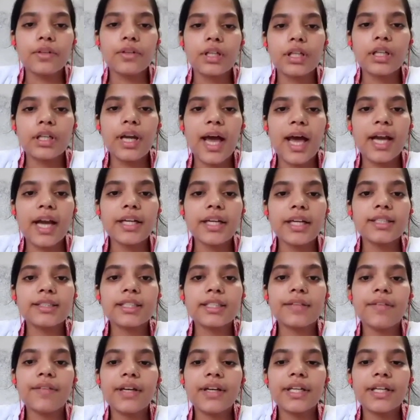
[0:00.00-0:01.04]

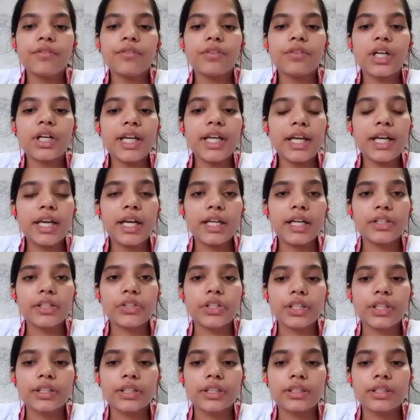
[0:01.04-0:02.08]
1971
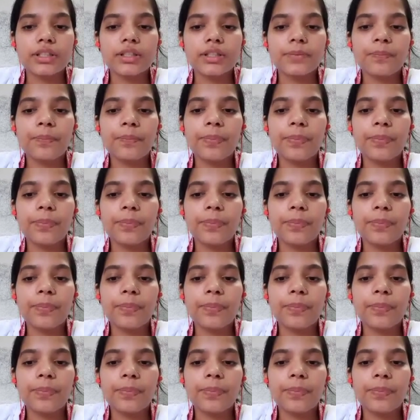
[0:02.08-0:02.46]
elections